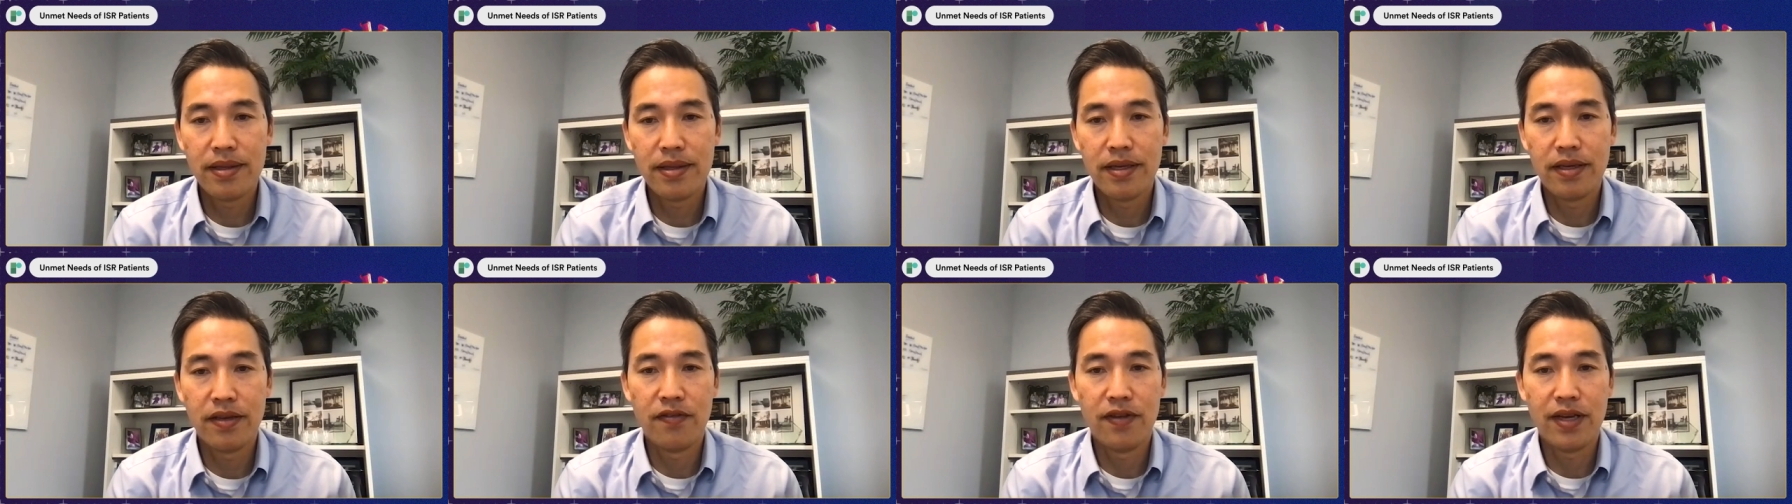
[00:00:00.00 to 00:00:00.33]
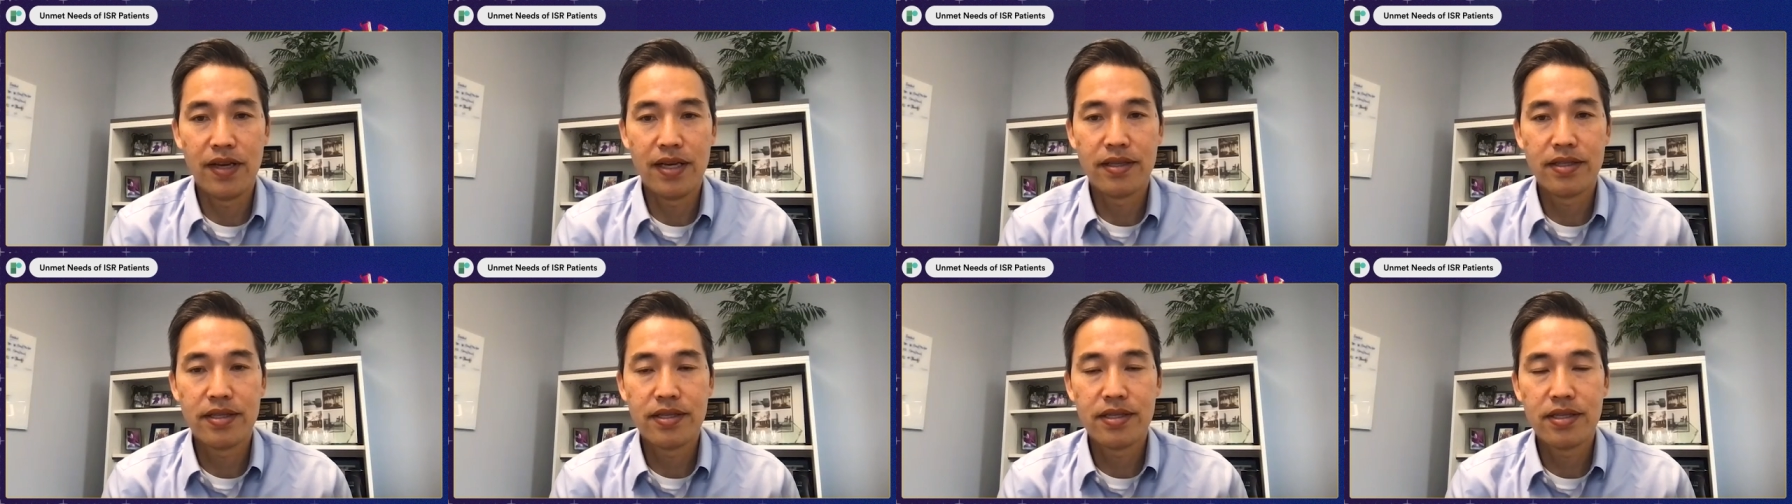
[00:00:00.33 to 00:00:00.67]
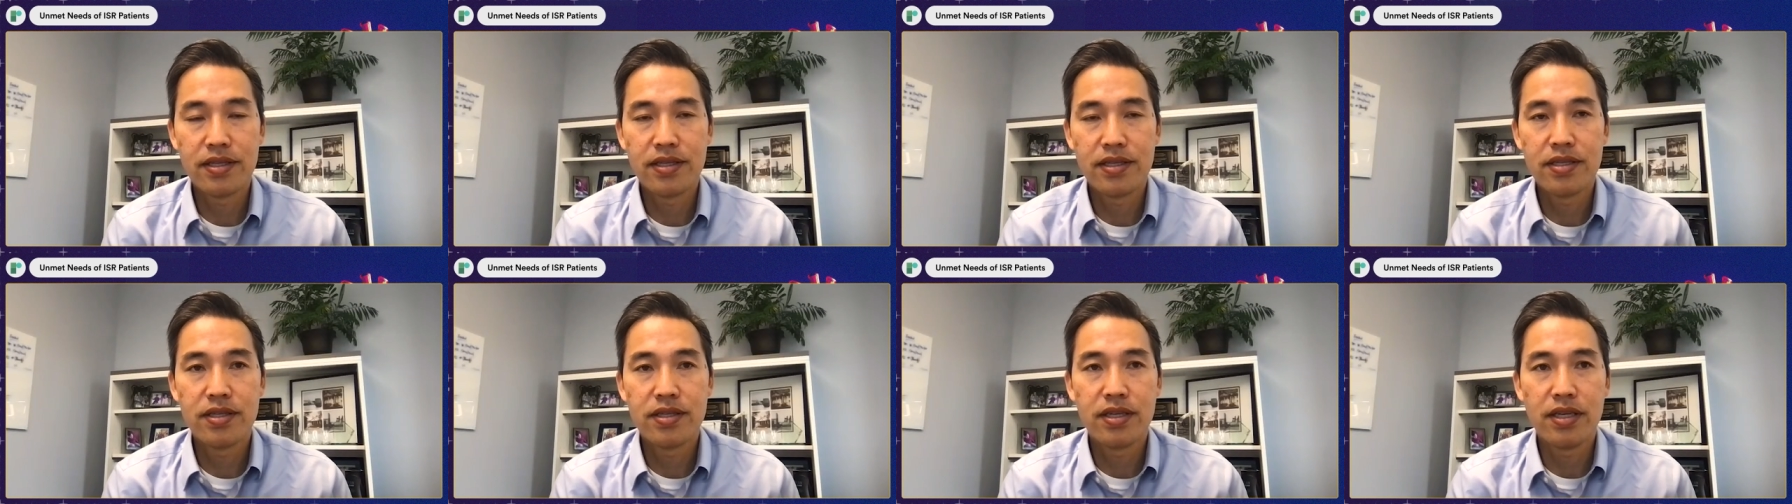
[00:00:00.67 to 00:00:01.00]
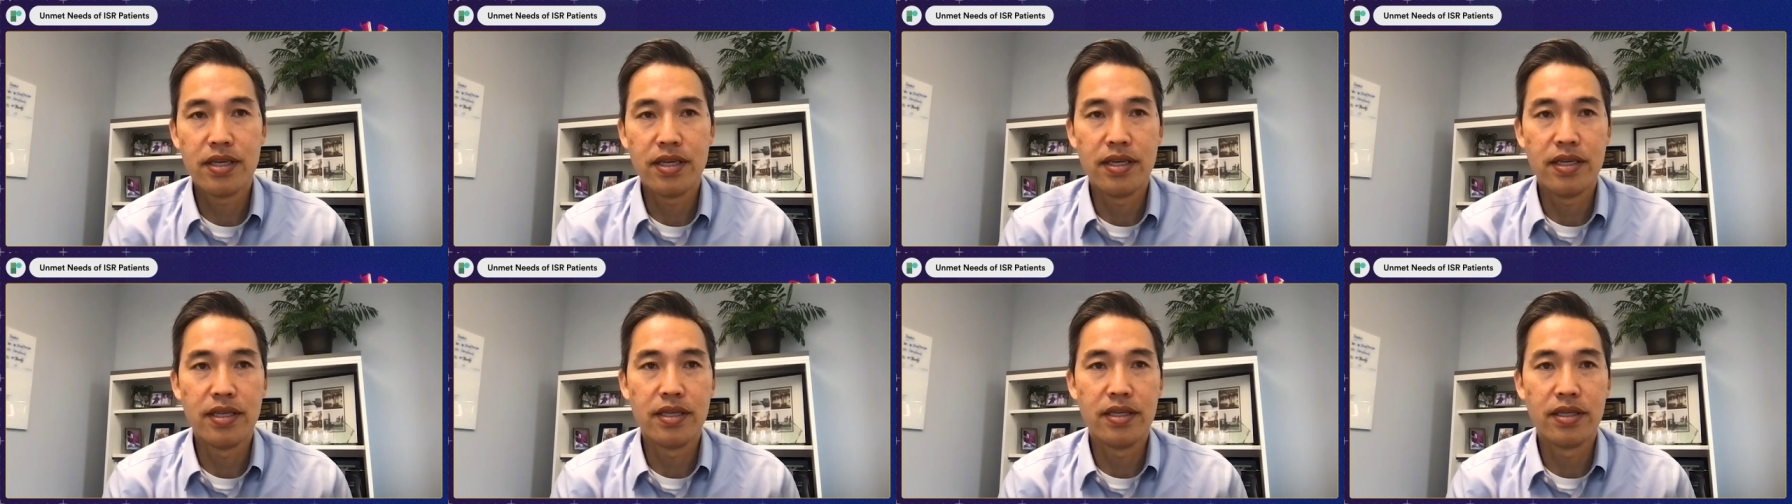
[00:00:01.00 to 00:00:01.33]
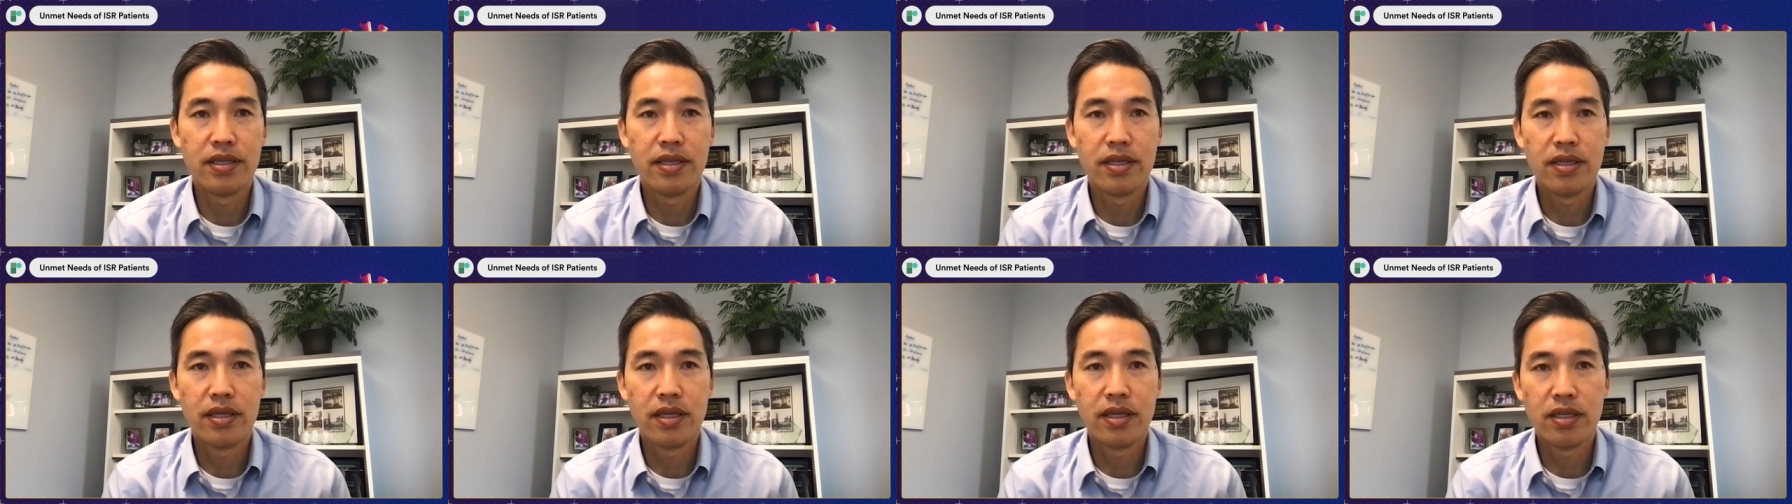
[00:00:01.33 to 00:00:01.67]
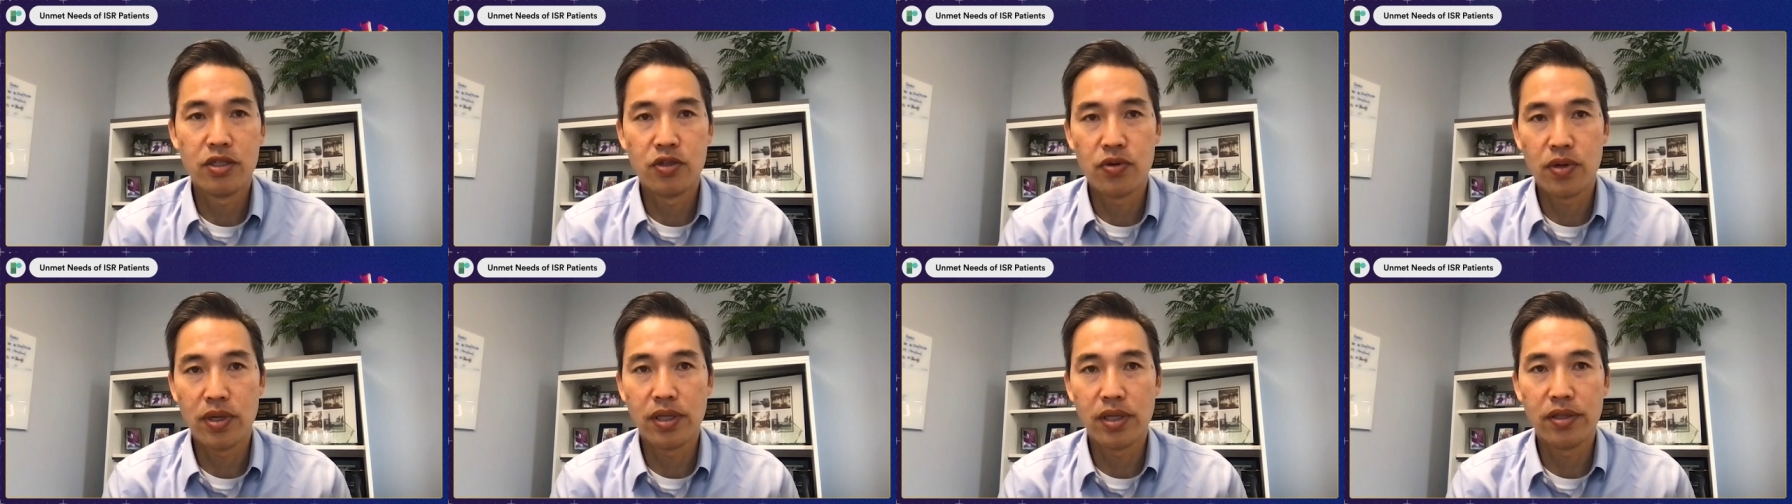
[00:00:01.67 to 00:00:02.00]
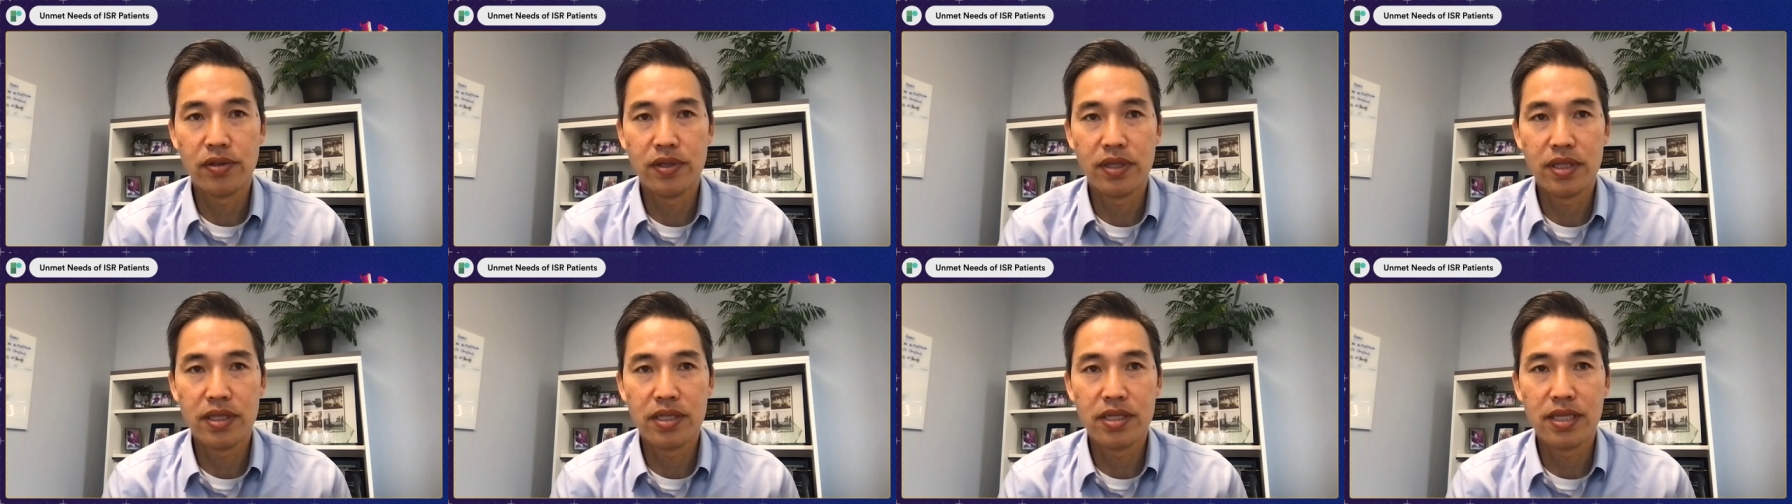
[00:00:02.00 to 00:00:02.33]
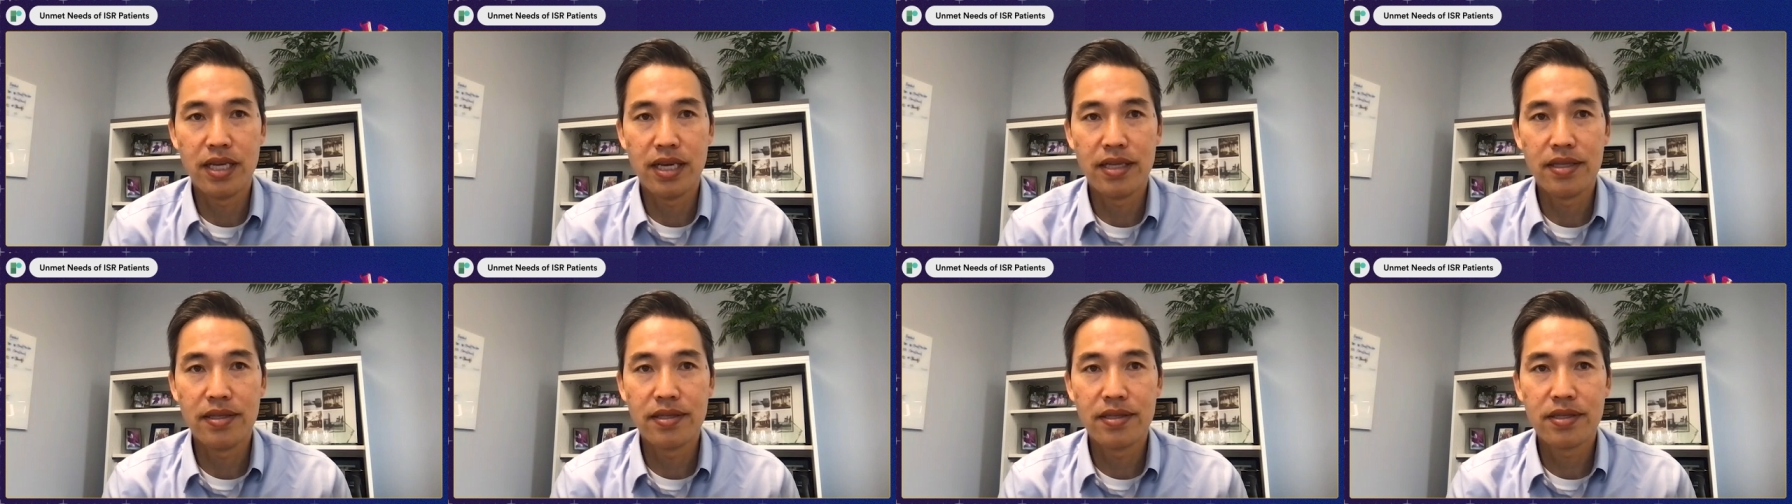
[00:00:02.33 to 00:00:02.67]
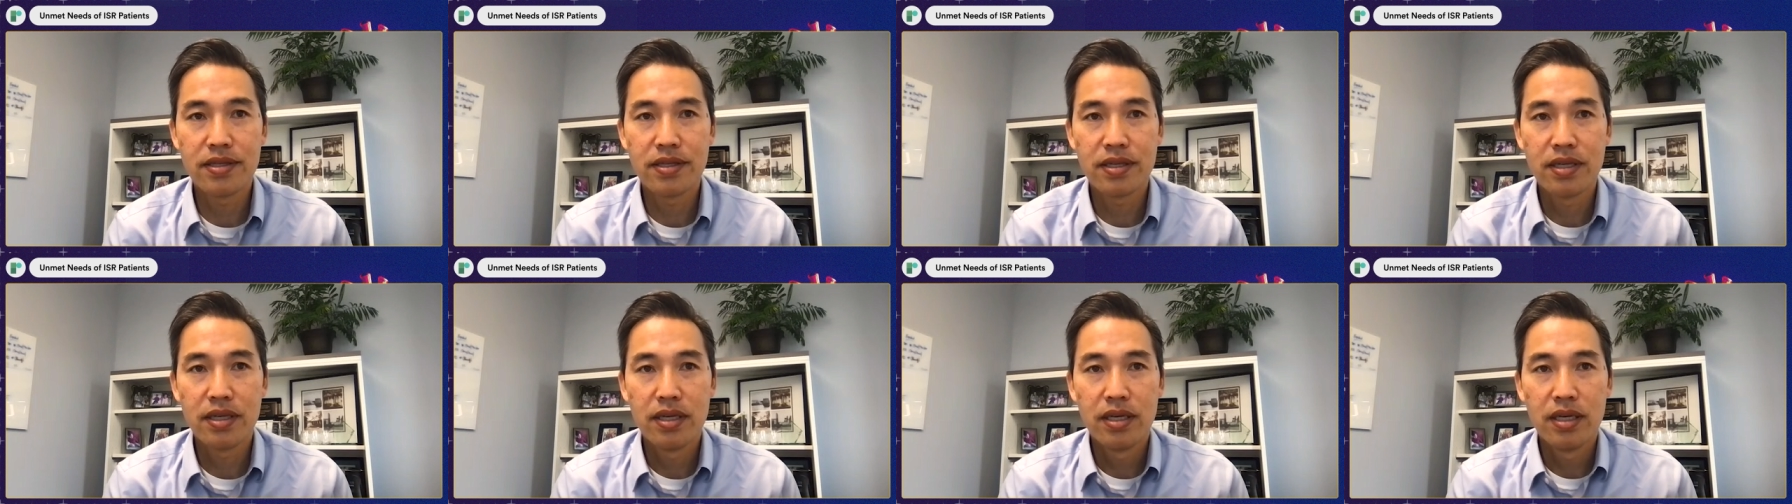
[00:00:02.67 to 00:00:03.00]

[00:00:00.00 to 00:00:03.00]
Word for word: the advances in drug eluting stents.